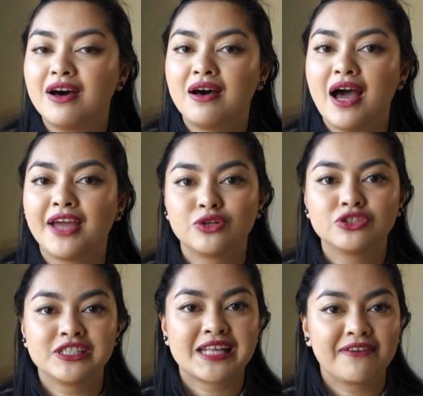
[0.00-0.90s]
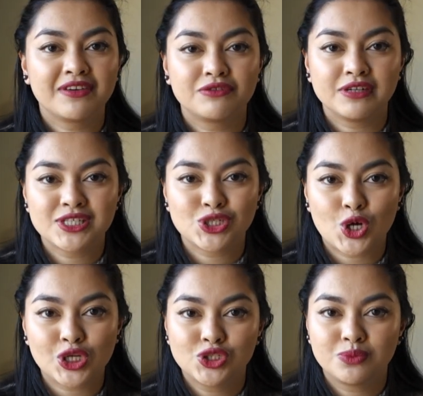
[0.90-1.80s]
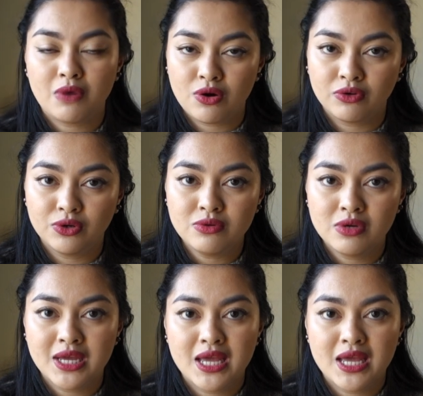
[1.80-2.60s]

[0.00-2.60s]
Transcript: I know she's having a restock tomorrow.